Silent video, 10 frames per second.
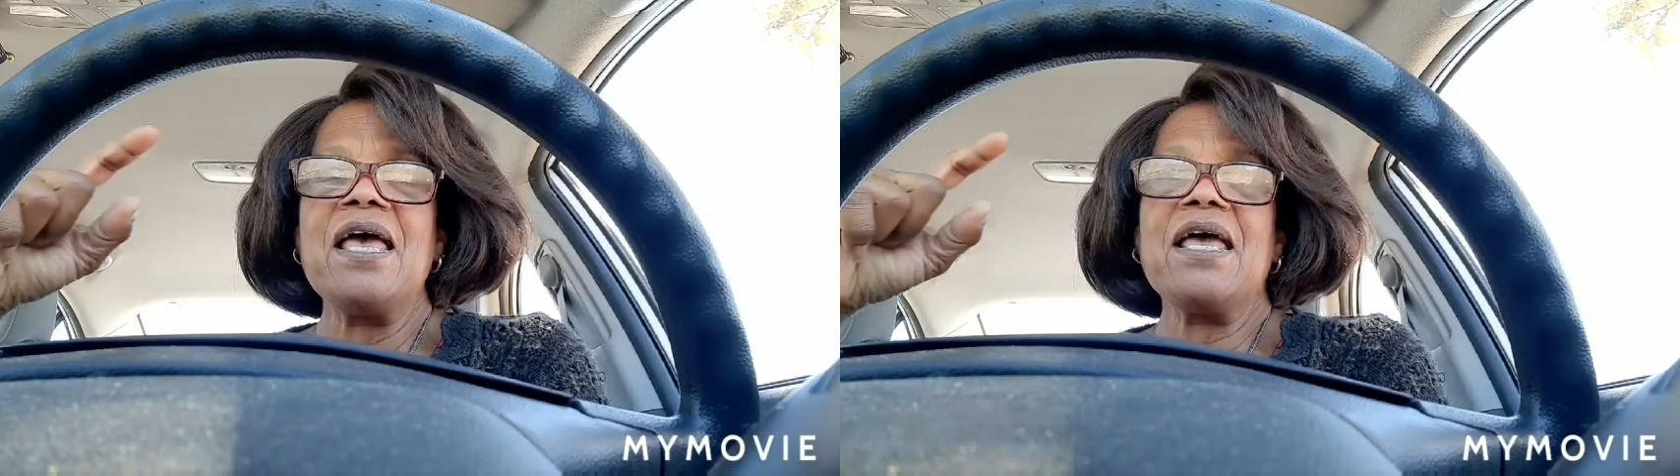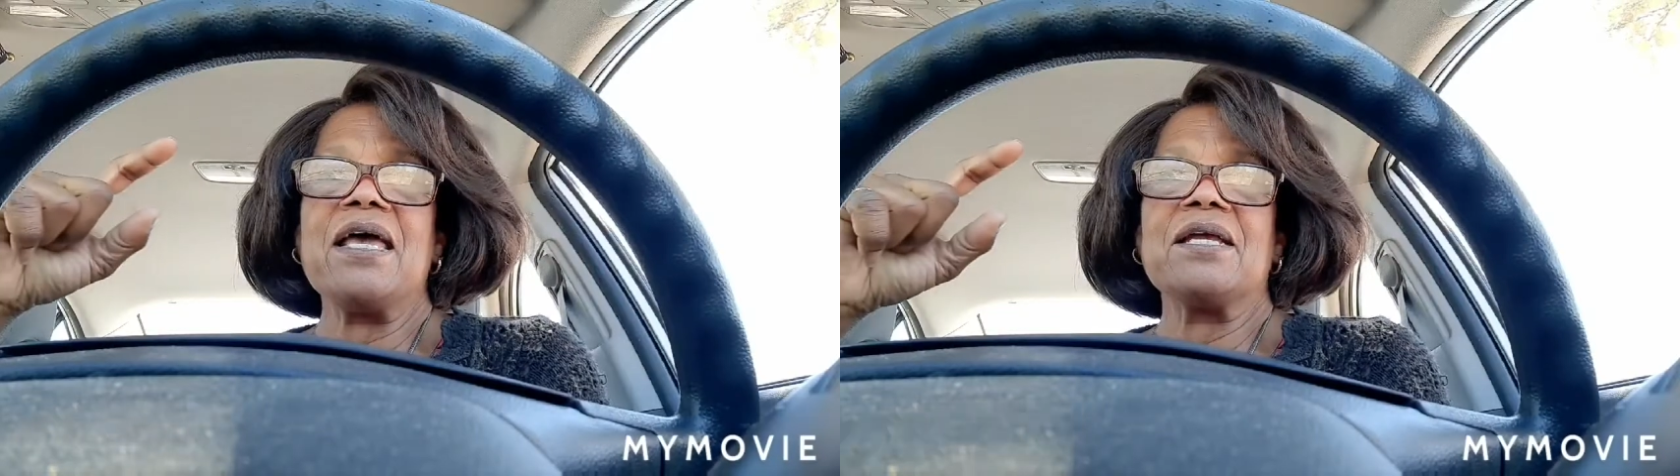
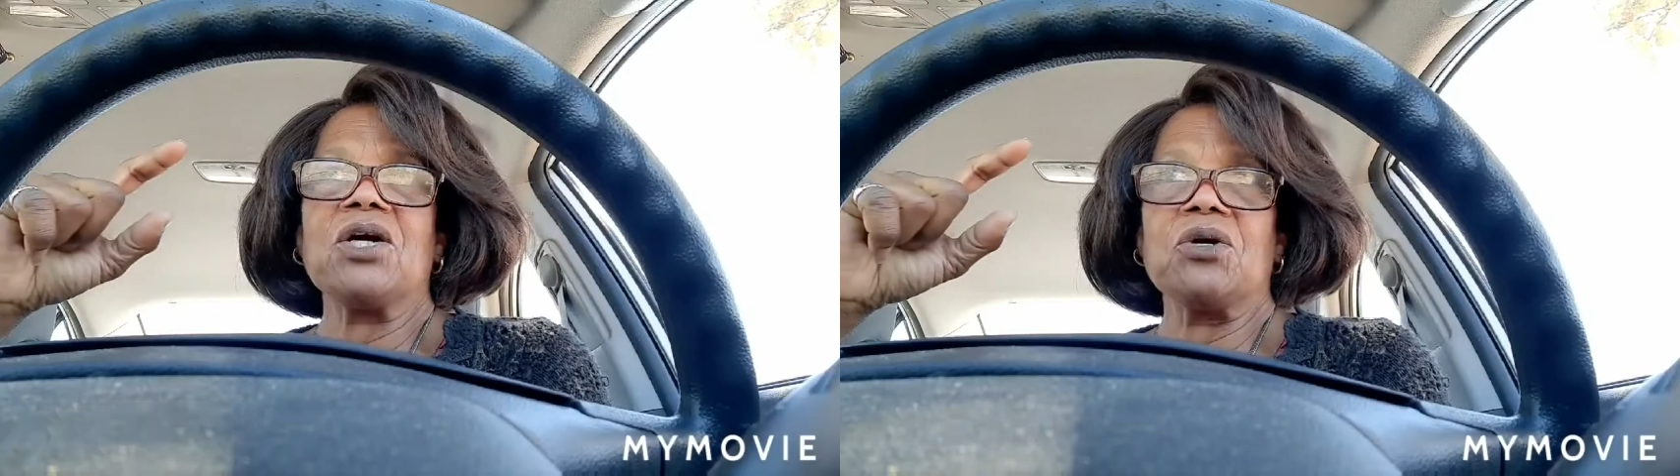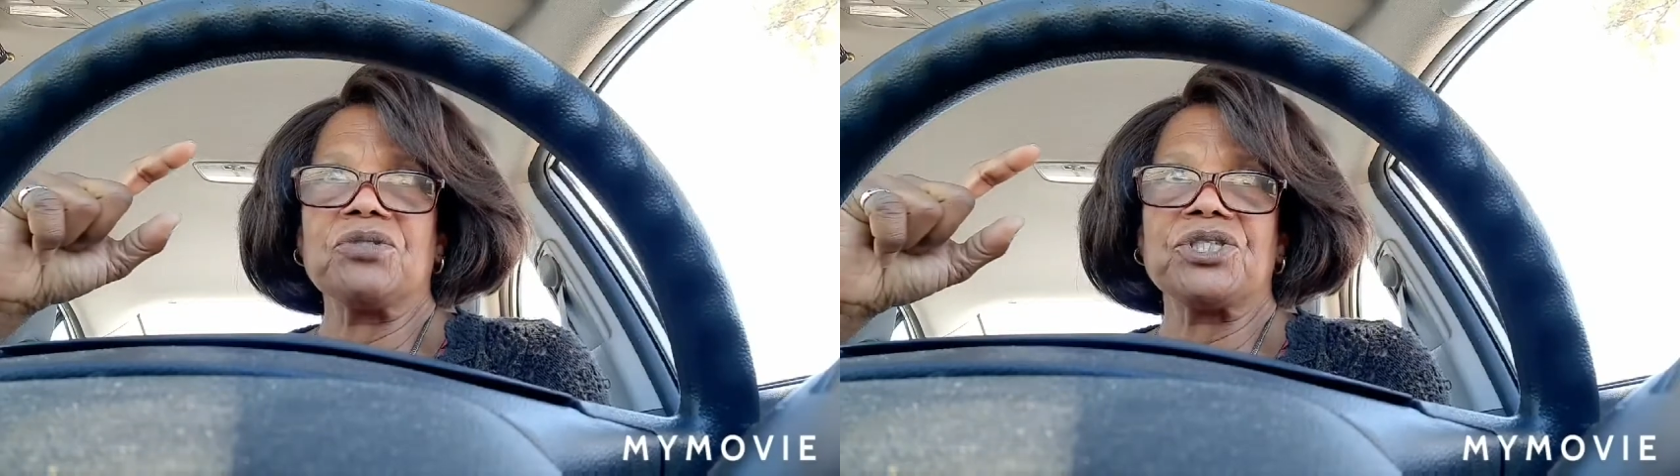
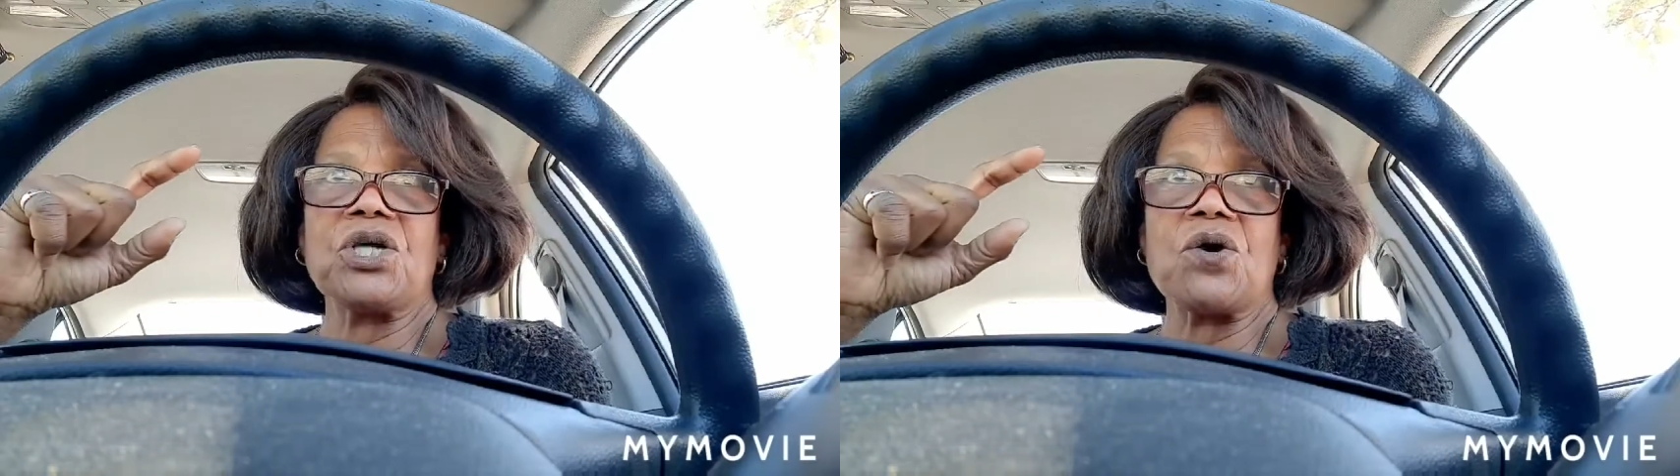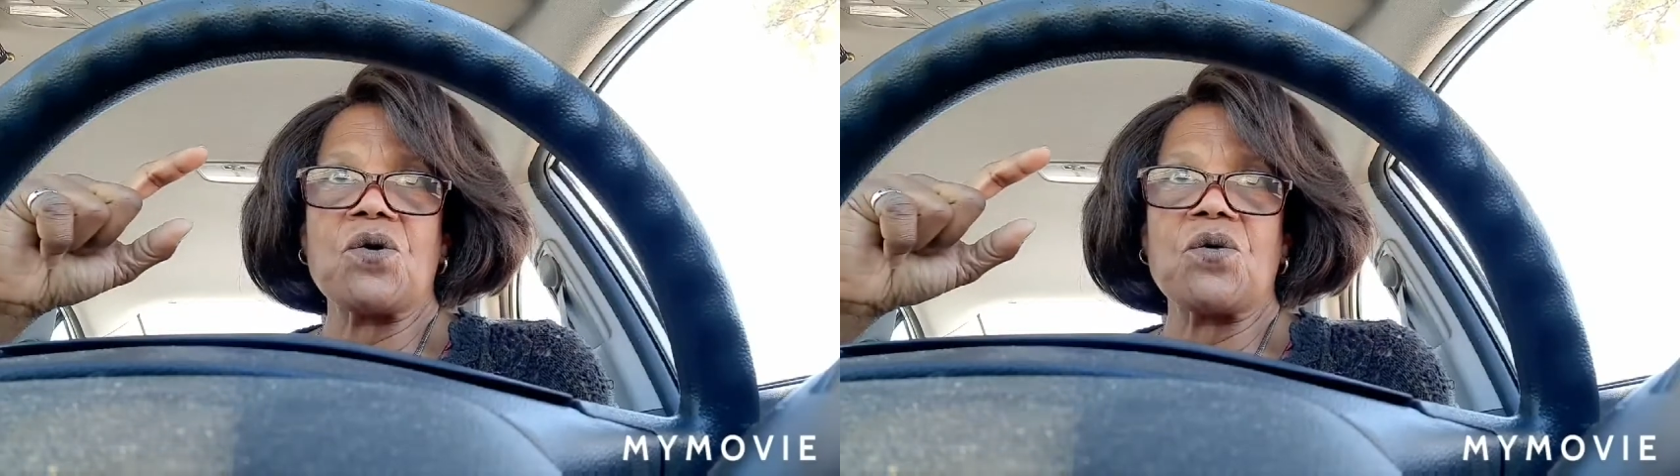and
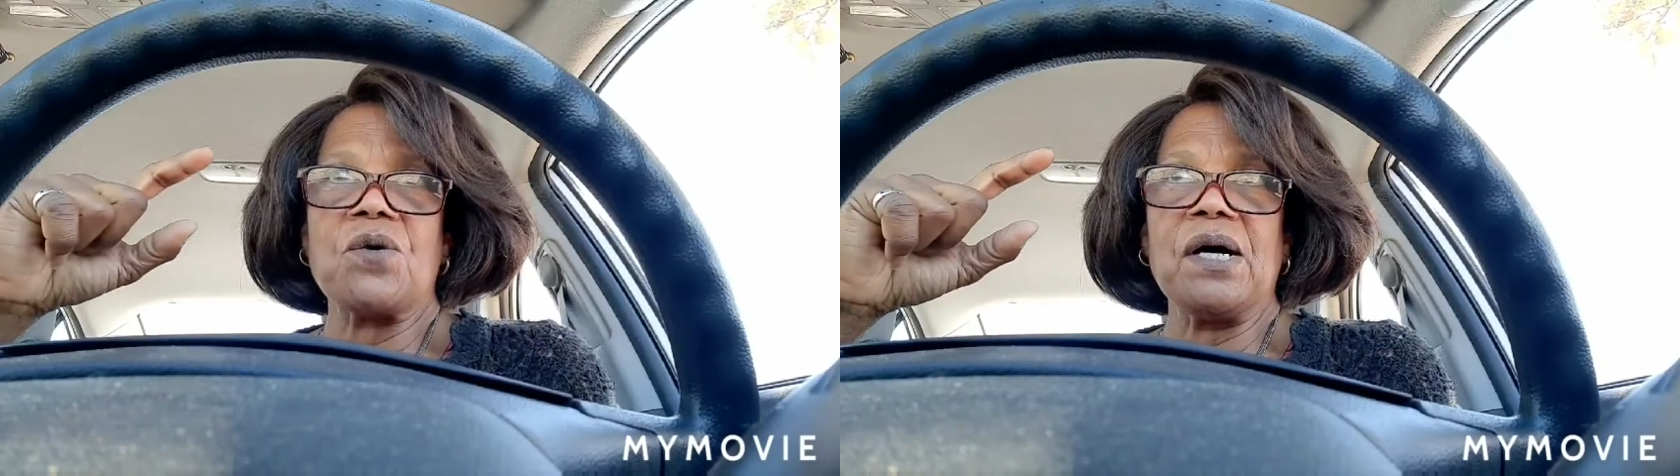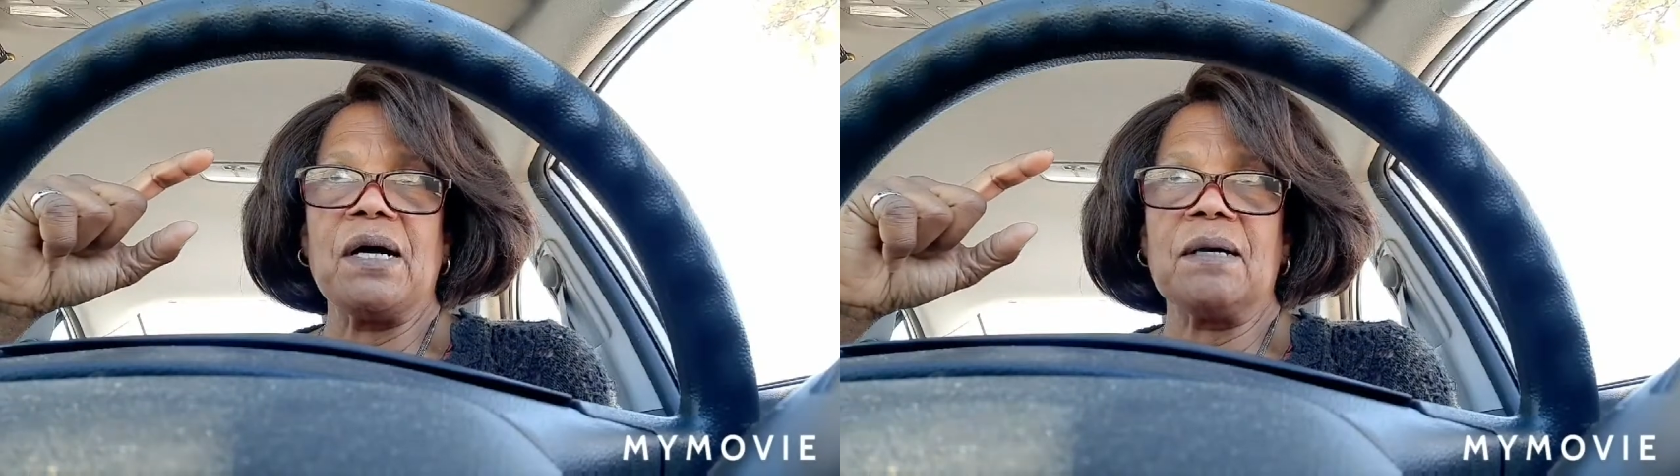
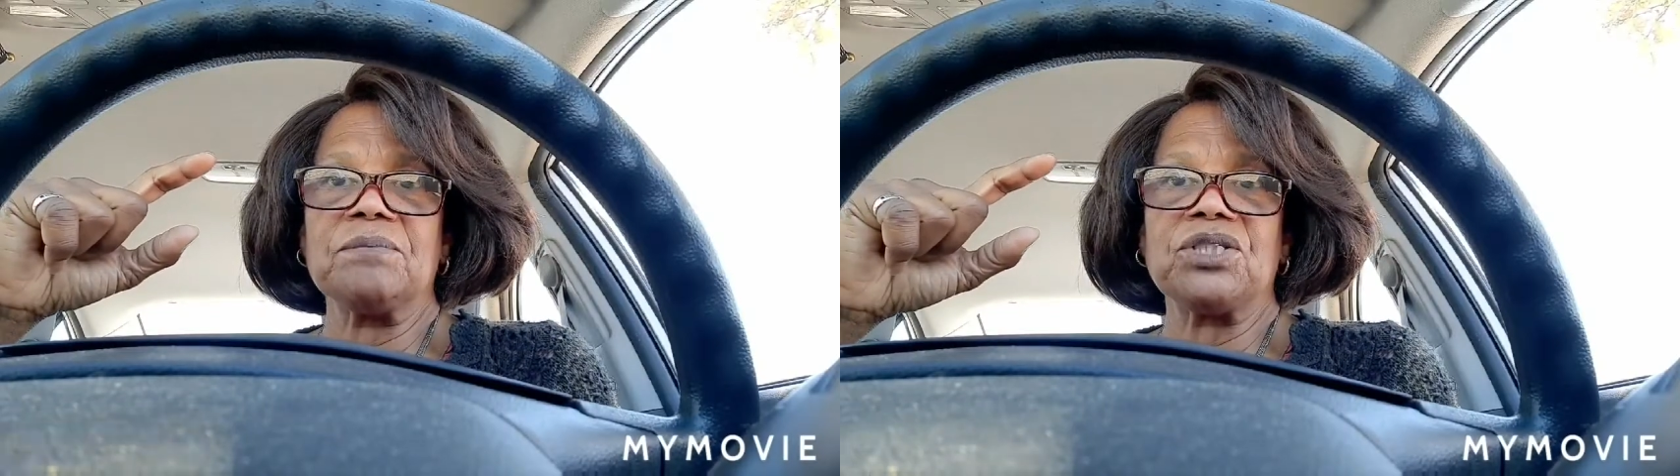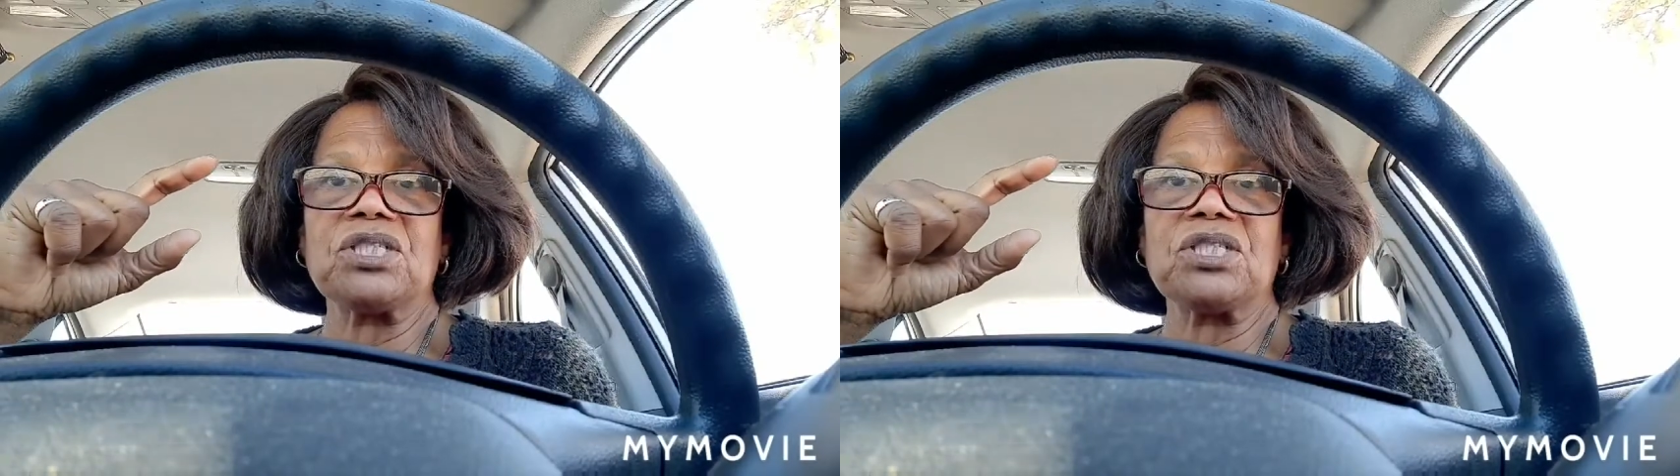also